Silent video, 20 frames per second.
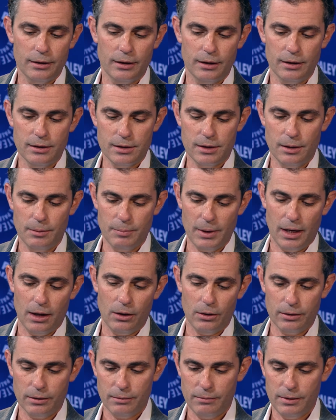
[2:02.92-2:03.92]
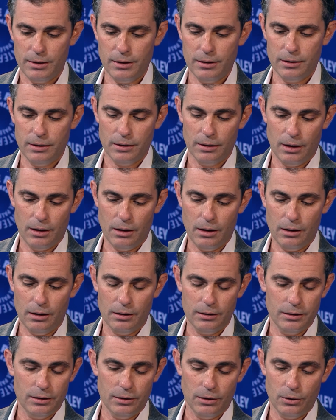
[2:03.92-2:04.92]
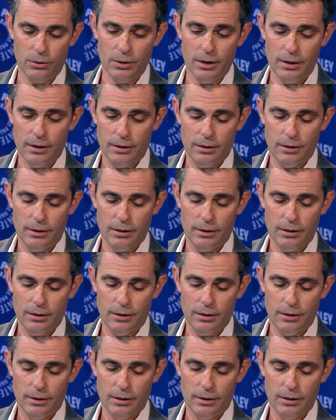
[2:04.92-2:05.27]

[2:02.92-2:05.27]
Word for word: And it's about the, uh, you know,